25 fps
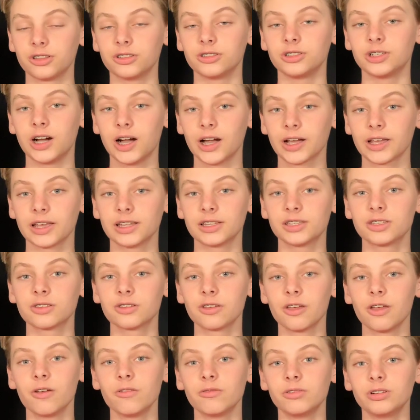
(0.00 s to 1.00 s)
rockets,
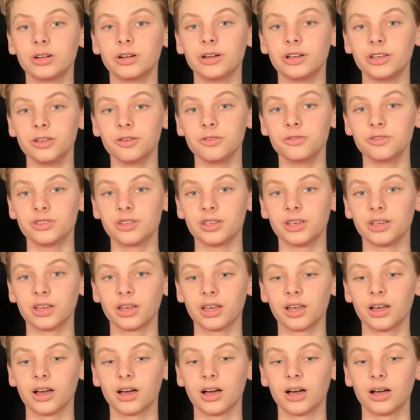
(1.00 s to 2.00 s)
we were using
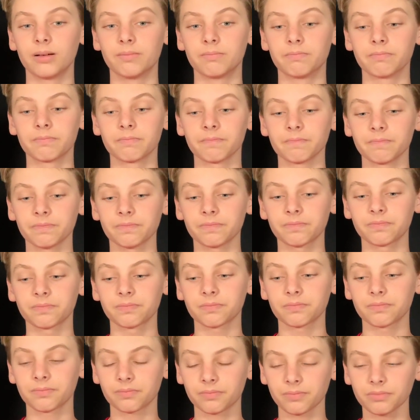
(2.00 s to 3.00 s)

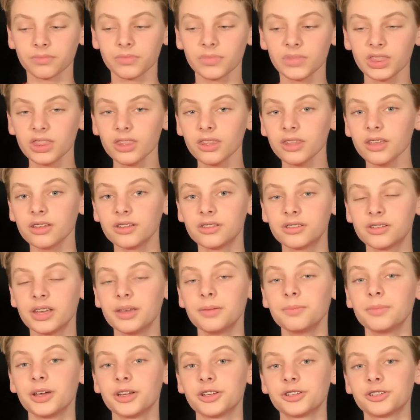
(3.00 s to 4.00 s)
a tape
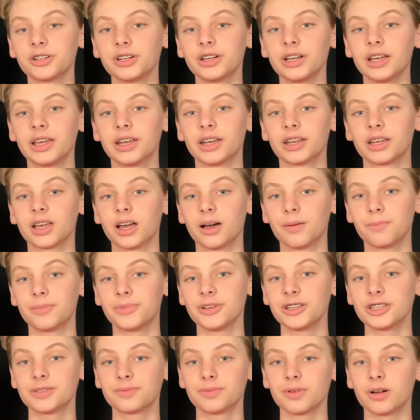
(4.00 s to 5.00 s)
measure and a
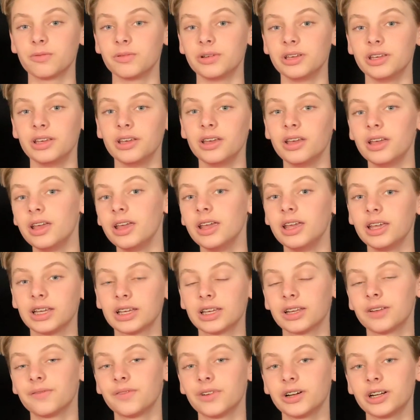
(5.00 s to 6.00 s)
compass, but we
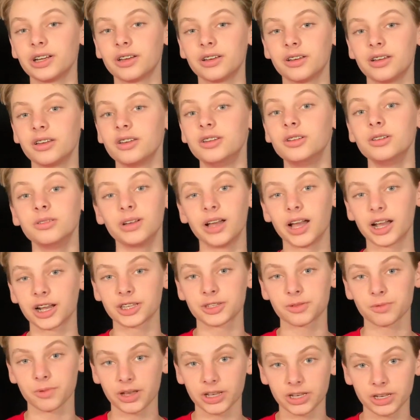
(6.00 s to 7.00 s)
converted it to
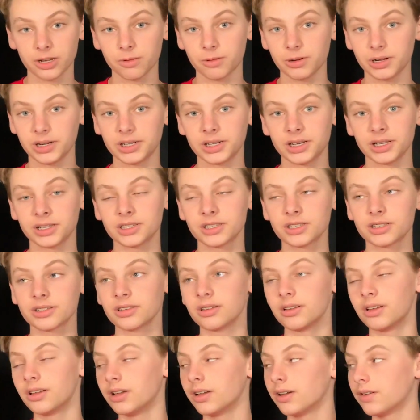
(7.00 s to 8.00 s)
XY coordinates
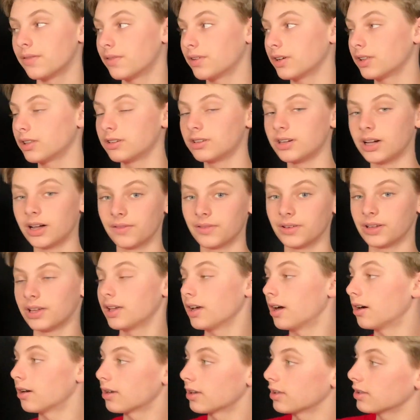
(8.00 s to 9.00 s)
for the graphing
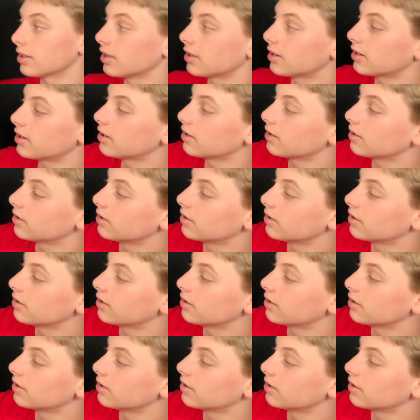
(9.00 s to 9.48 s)
calculator.